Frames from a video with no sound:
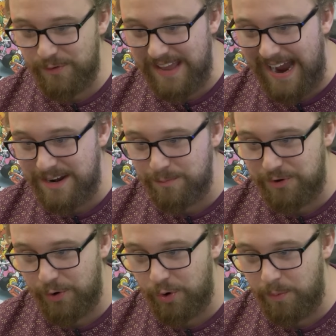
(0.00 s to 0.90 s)
for the item
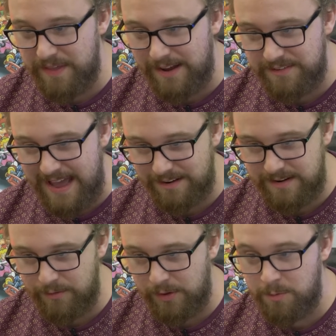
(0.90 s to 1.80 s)
total without tax
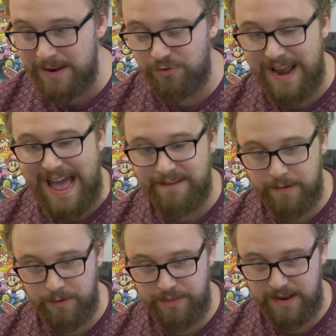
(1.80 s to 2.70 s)
and everything. Let me make sure I have
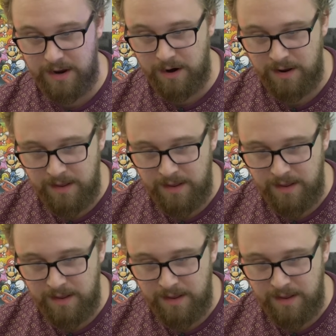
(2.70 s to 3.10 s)
everything here.